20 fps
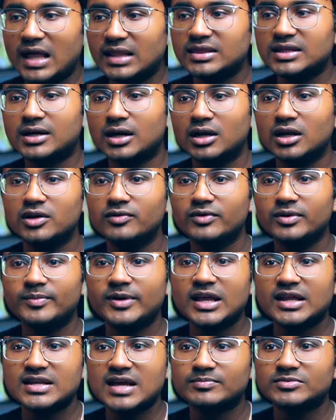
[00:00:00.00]
and the color will
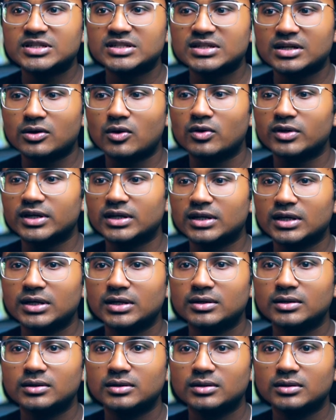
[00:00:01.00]
be adapted accordingly.